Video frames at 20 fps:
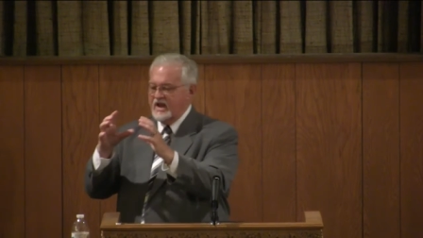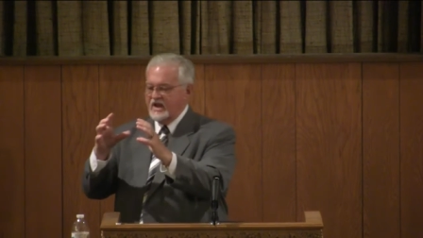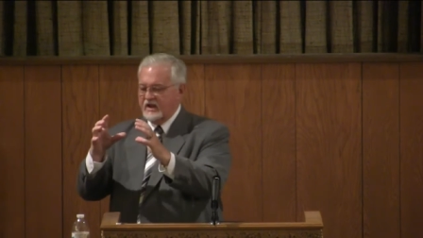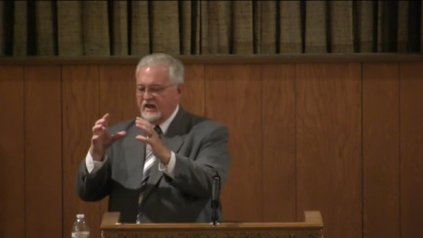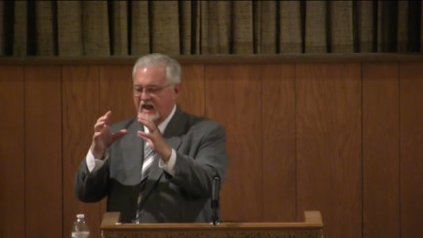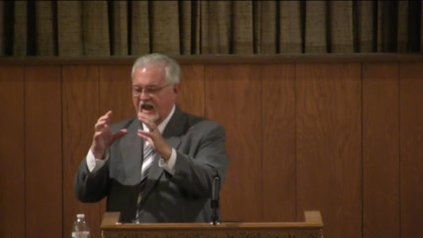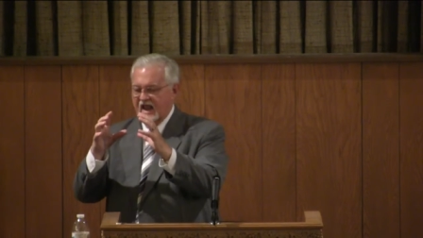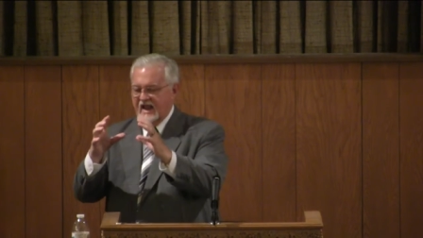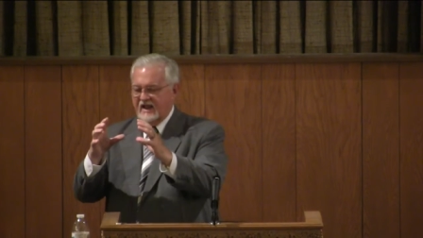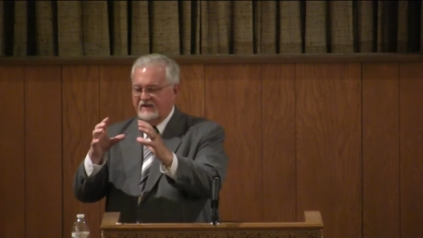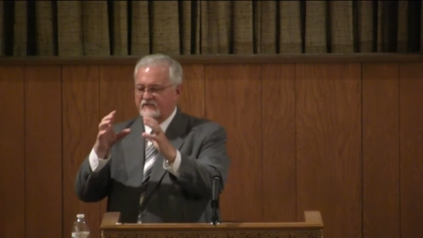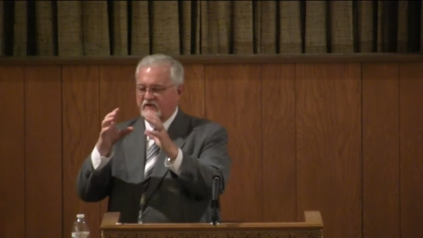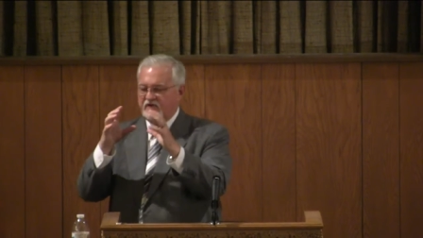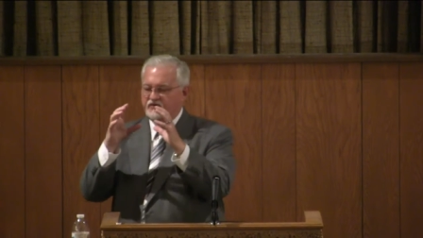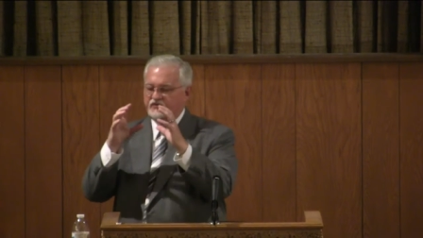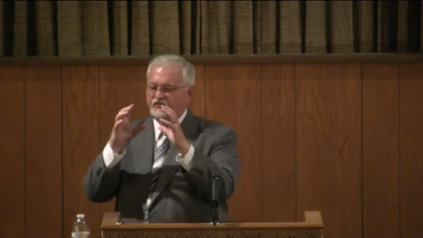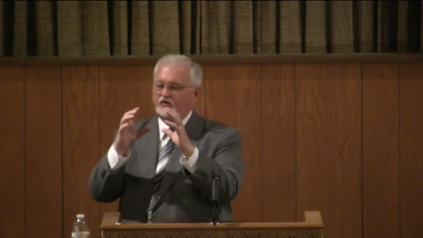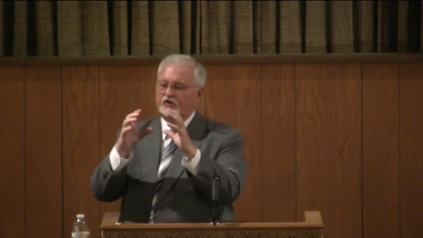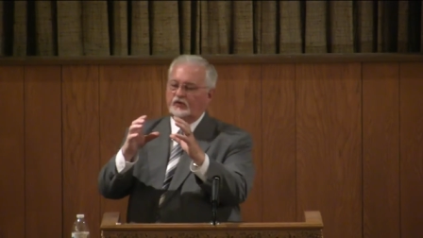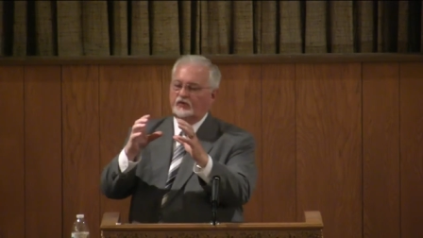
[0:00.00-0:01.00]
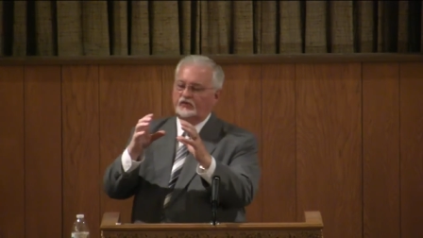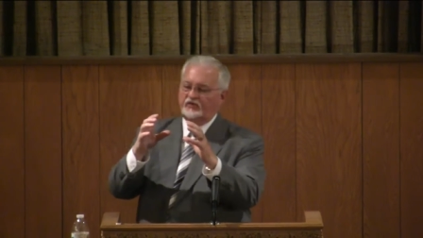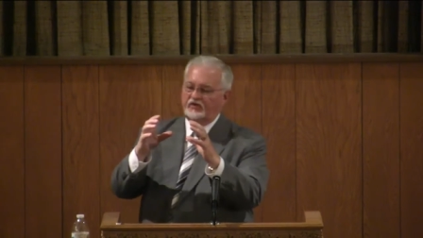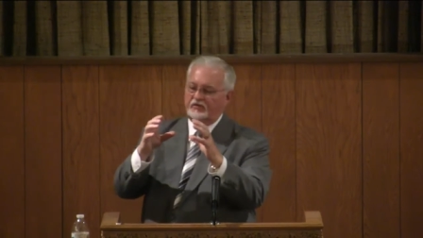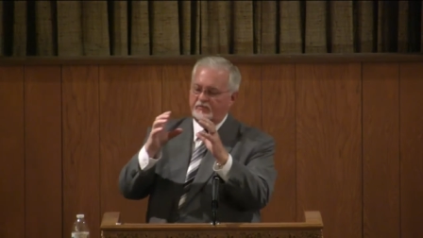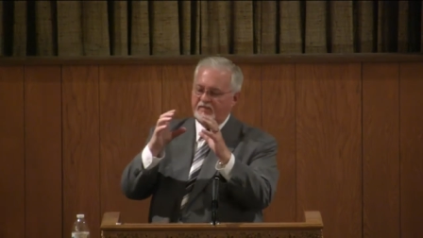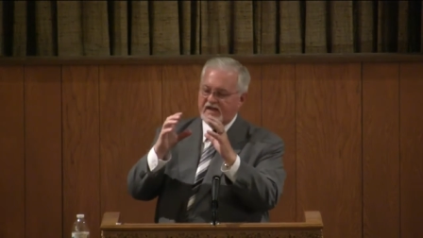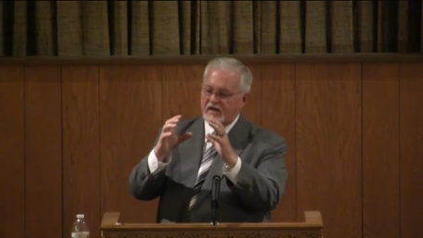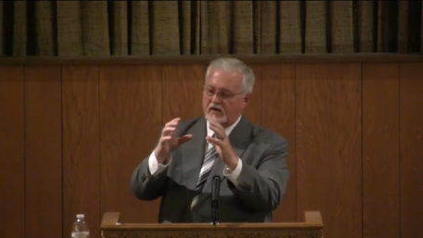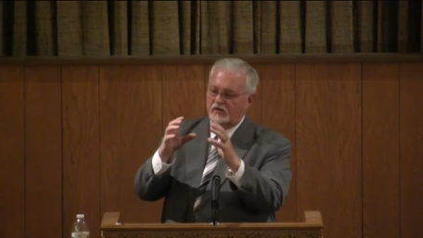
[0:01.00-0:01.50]
could have the truth and
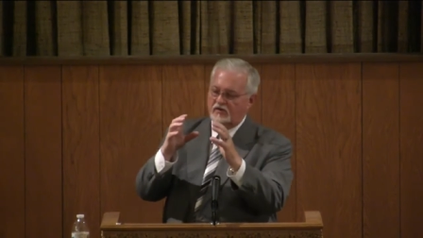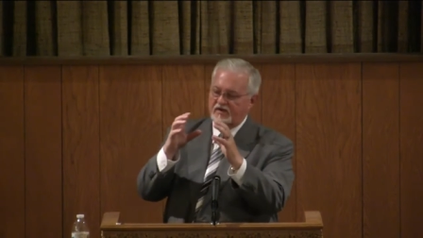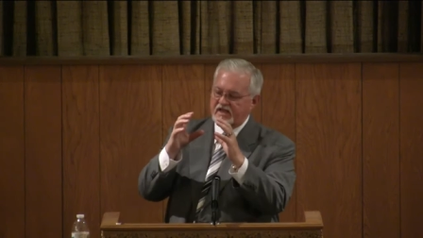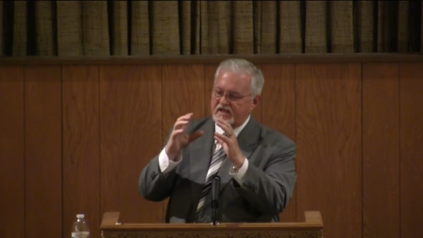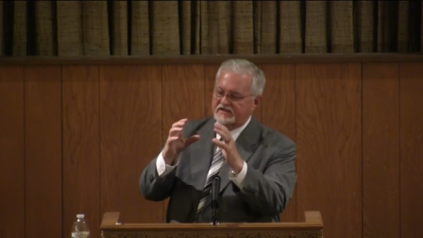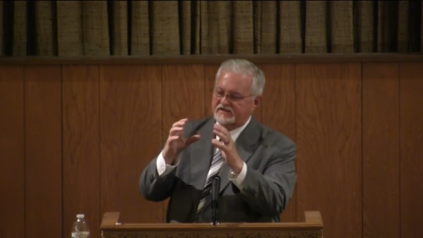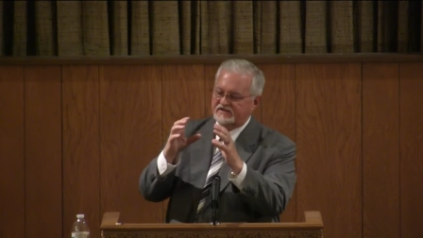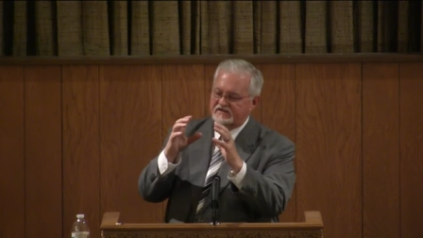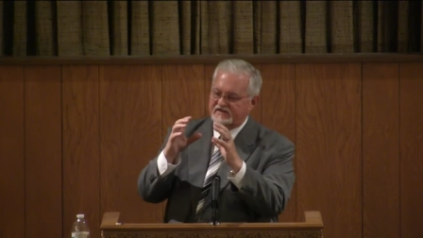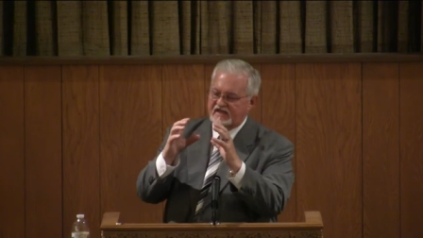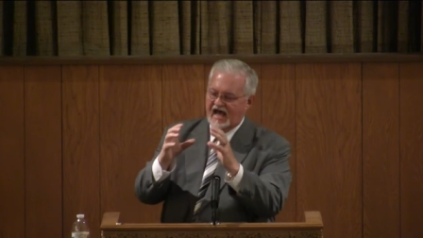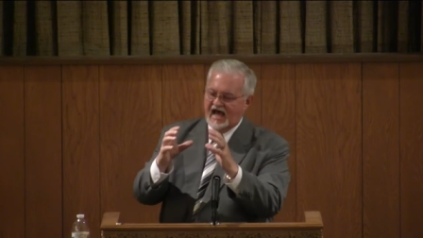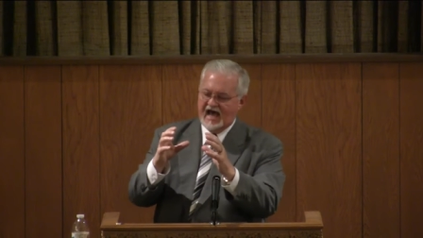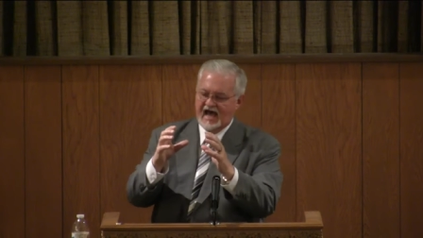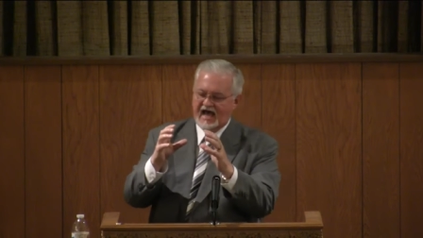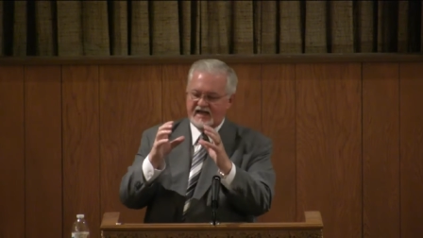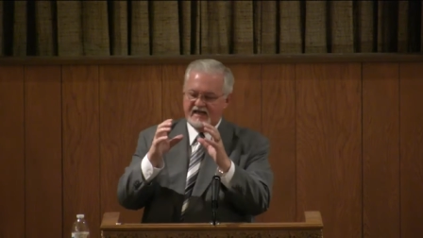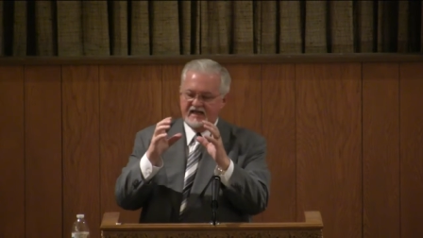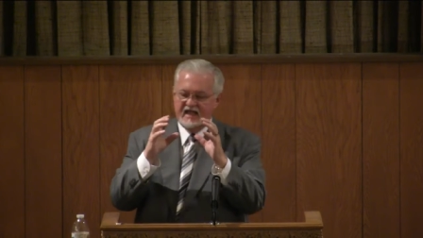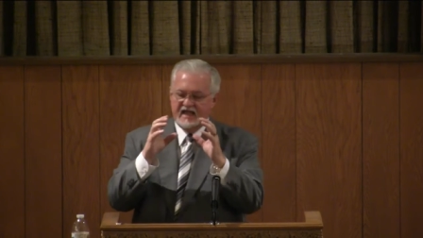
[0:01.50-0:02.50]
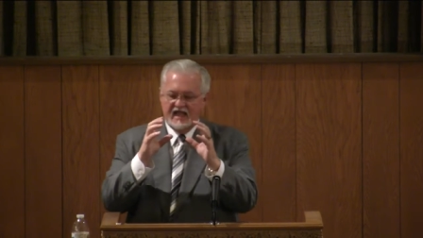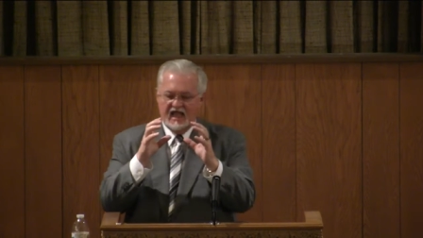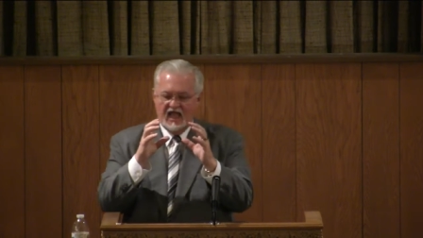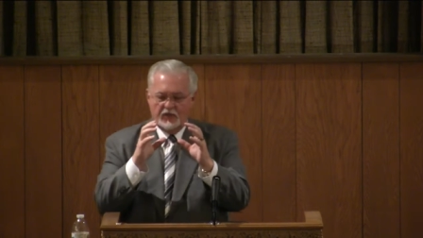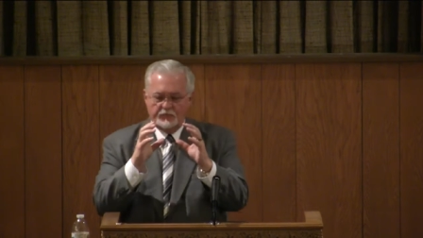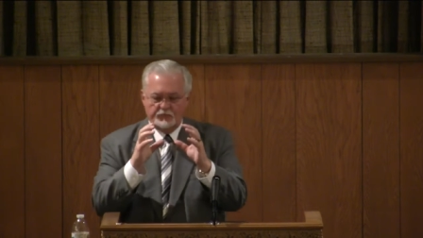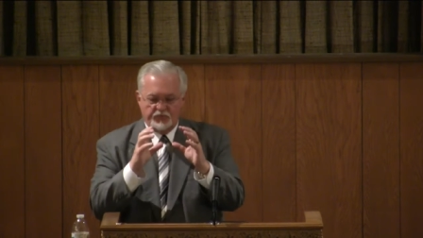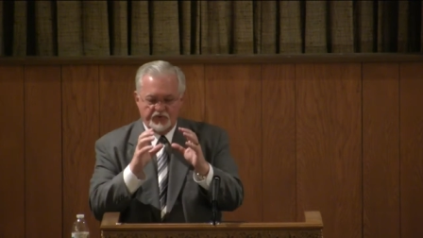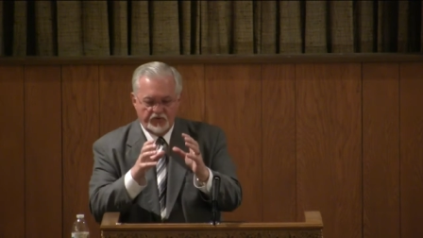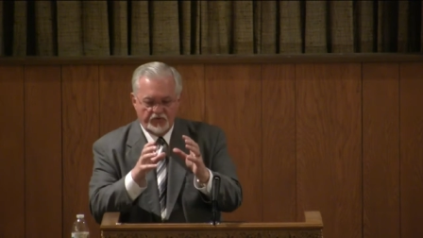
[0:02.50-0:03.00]
be on His side
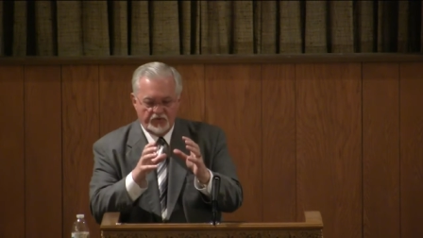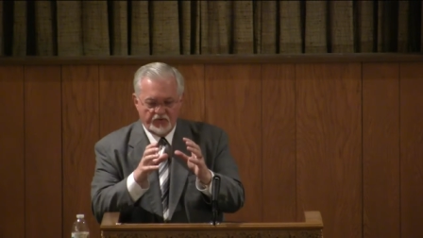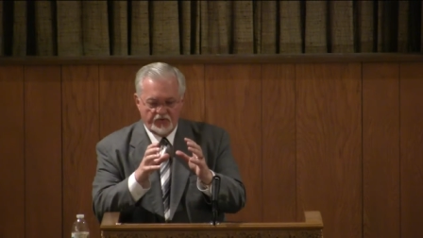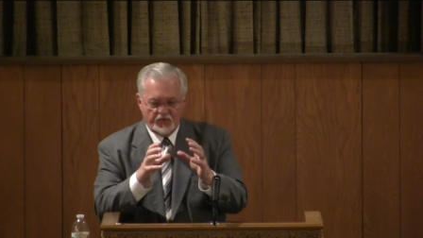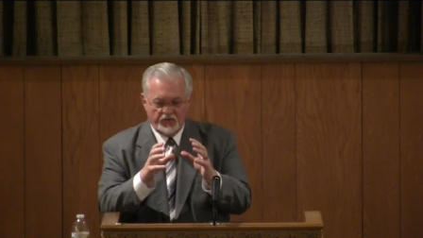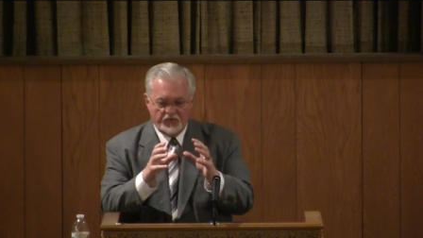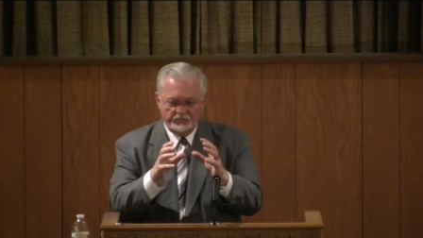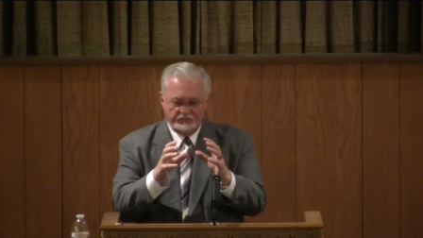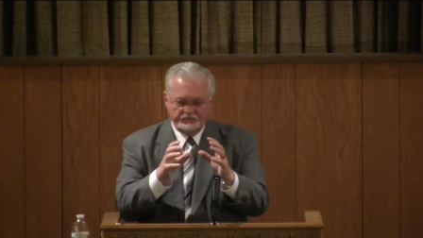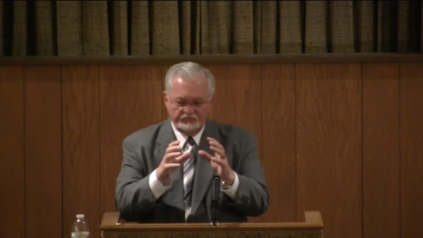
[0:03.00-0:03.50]
and pure